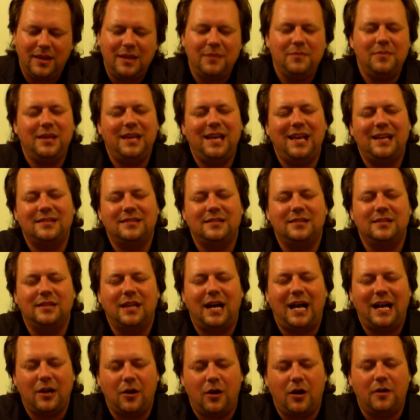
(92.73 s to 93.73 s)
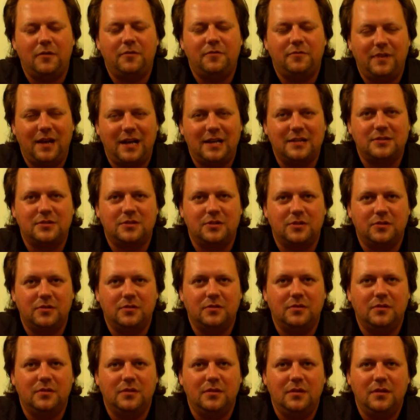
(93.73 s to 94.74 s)
they began to die off faster.
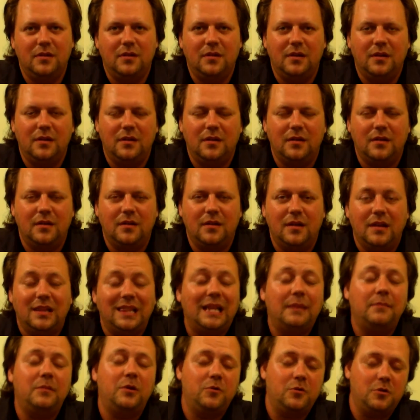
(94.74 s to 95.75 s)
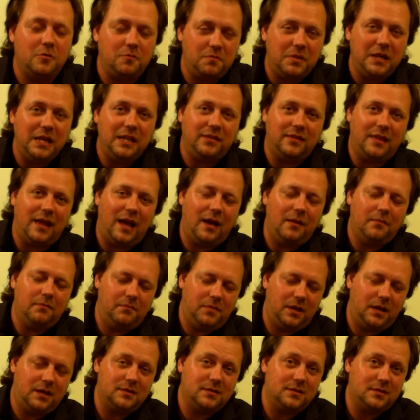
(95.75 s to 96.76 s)
Let me repeat
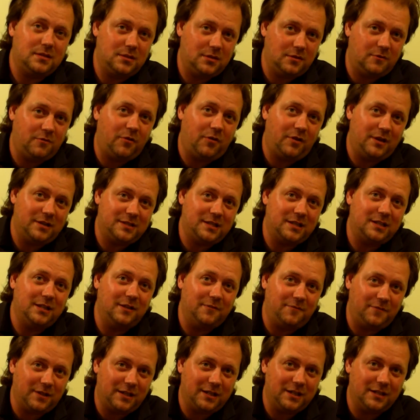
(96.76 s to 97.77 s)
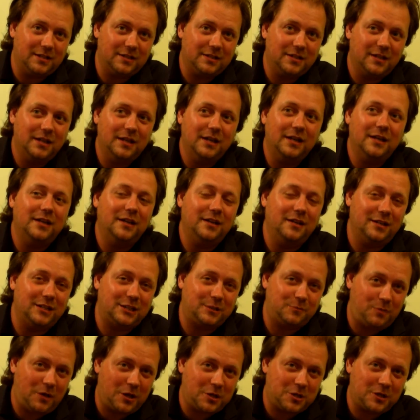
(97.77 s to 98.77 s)
that because this is very significant,
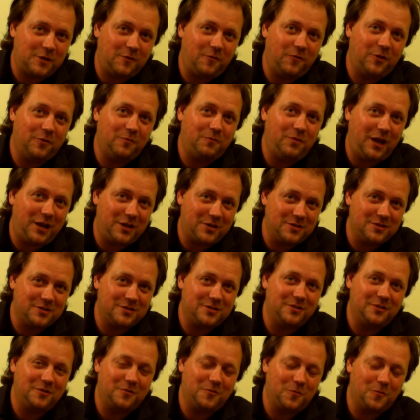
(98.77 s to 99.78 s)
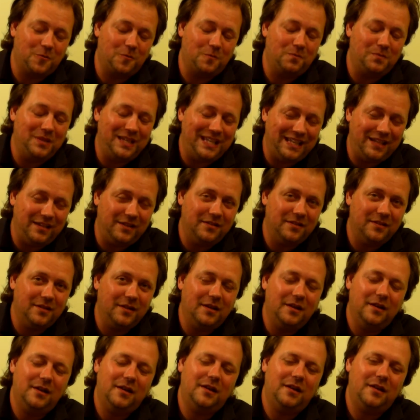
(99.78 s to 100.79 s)
especially for the patients in Group B.
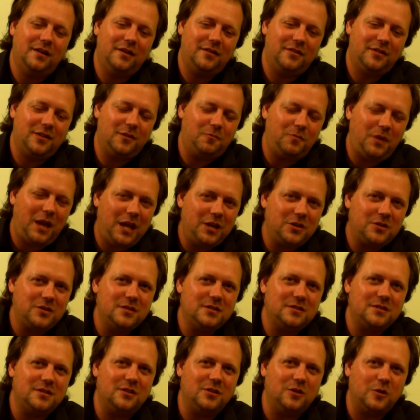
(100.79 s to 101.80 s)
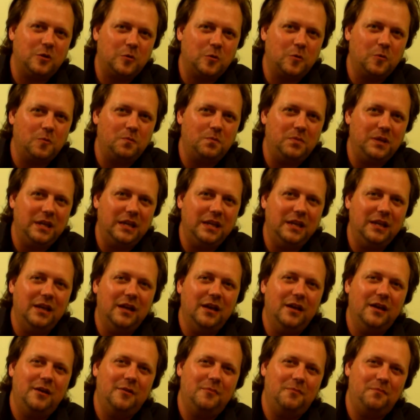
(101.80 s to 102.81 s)
The patients in Group B
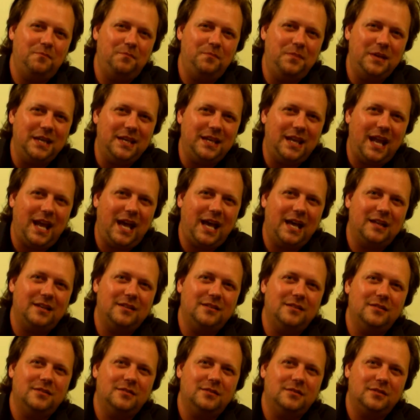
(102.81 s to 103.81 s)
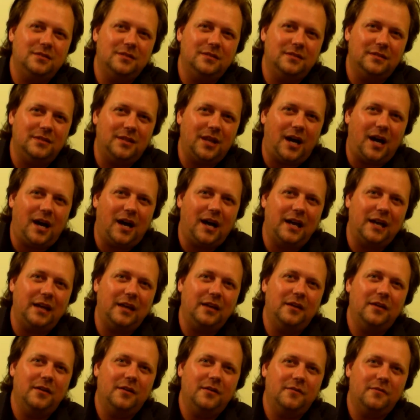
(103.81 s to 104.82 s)
began to
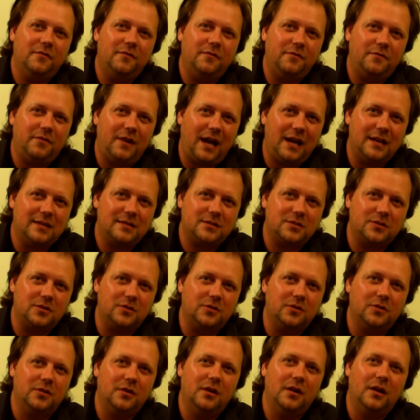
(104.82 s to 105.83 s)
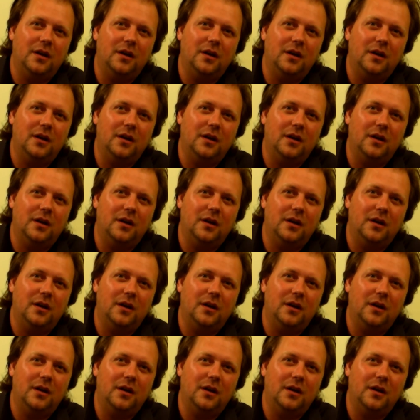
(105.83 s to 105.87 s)
die faster